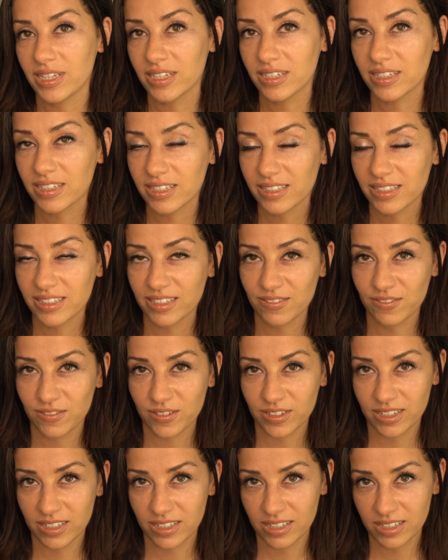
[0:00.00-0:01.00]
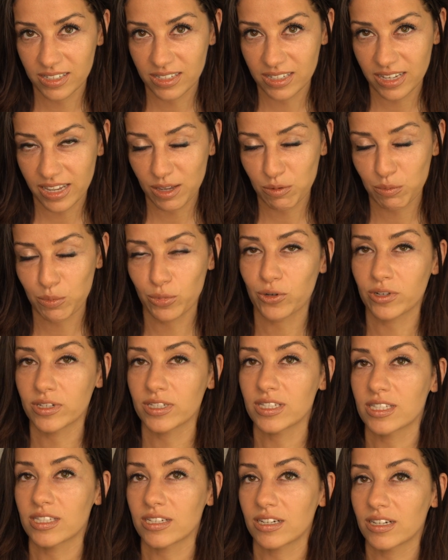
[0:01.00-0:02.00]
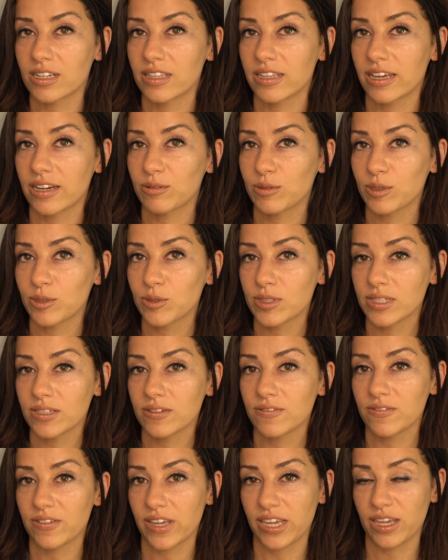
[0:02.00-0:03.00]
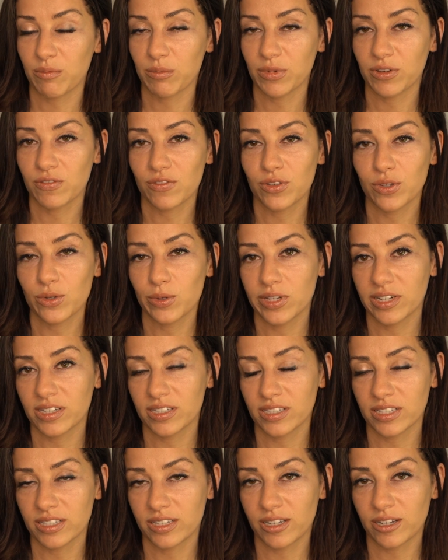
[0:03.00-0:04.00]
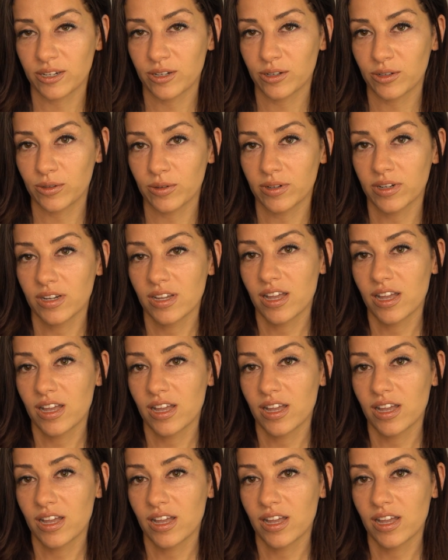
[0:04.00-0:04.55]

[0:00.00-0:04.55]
Mia Khalifa is a porn star that rose to fame a few years ago